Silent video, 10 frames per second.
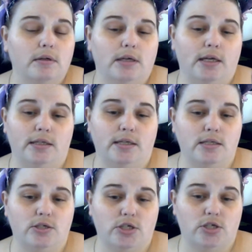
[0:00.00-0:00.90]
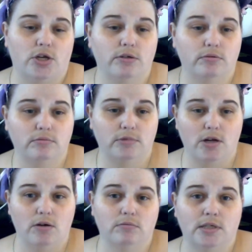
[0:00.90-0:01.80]
It doesn't just,
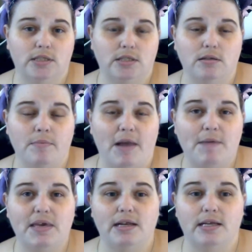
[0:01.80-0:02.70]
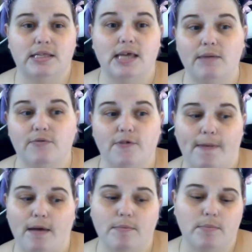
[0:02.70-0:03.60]
it might be an escape for
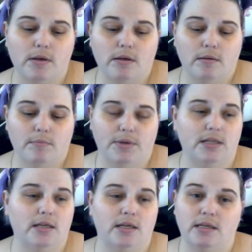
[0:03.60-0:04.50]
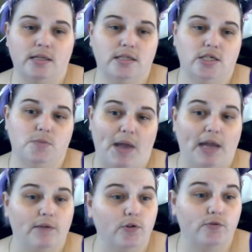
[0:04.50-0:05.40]
them, but it's just
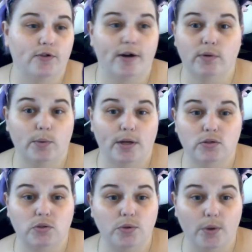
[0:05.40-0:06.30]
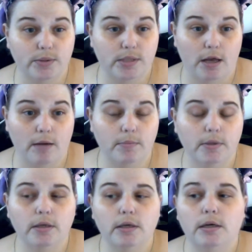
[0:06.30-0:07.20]
painful for everyone else who knows them.
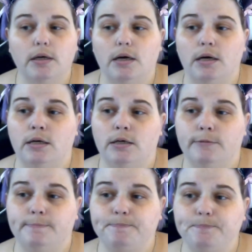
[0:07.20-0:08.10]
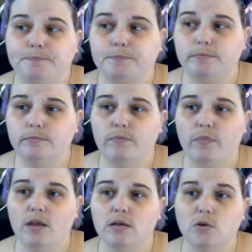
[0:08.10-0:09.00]

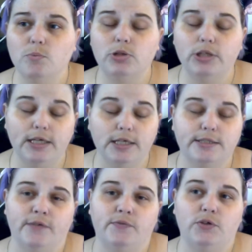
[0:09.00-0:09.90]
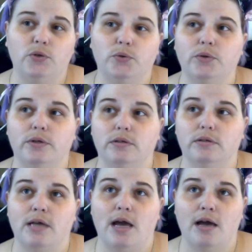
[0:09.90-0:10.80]
So please, if you
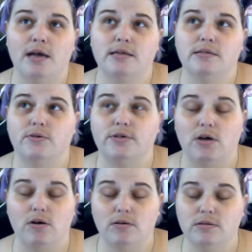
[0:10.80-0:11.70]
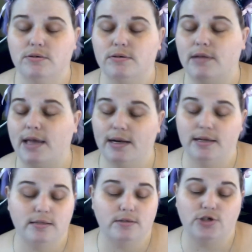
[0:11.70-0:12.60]
guys or dolls or
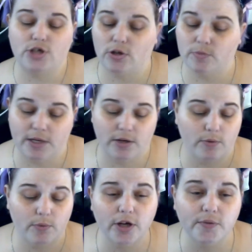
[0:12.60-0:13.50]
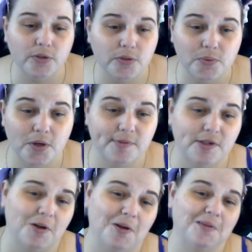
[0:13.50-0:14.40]
ladies or gentlemen or whatever you want to be
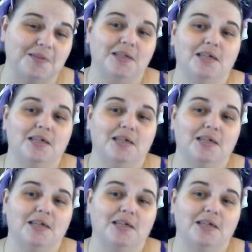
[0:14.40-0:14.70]
called